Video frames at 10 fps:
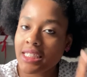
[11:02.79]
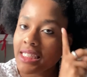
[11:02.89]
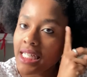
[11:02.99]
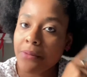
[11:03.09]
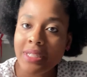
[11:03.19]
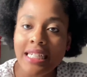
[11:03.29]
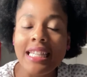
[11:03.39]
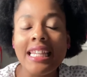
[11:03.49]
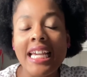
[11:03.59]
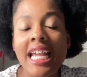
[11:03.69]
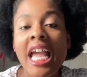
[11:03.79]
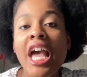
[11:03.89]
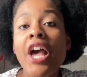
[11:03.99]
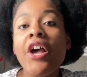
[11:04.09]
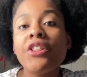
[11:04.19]
That's not really a thing.
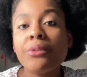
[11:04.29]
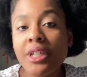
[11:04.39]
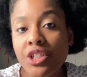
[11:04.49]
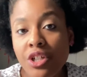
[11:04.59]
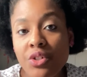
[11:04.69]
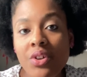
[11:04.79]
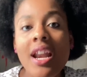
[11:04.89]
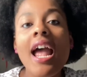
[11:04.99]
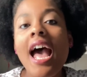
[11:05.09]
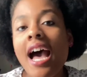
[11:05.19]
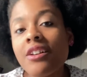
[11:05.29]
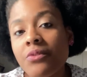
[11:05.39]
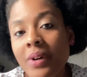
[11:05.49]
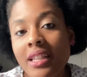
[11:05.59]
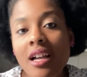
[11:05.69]
3 children out of
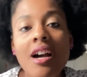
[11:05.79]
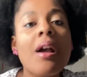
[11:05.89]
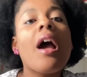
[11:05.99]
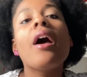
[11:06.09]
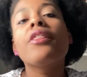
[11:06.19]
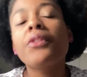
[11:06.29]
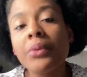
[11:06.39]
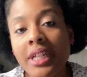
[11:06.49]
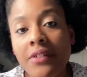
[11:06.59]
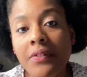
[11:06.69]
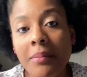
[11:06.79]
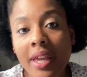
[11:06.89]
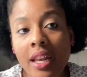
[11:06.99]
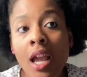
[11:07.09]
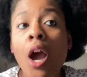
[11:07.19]
wedlock, 3 different
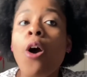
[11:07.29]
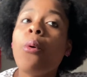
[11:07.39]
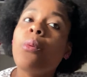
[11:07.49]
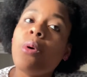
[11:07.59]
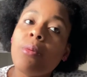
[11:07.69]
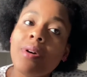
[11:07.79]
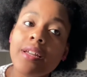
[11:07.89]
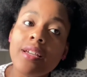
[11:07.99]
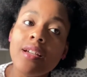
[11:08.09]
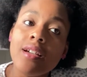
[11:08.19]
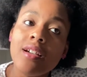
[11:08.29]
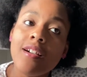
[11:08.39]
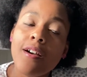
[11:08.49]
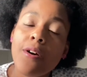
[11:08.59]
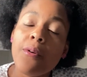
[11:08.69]
men. Whoa, buddy.
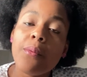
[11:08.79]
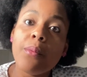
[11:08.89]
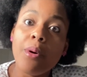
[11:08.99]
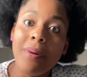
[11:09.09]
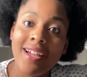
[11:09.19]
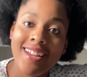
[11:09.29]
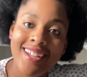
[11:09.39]
Whoa, buddy.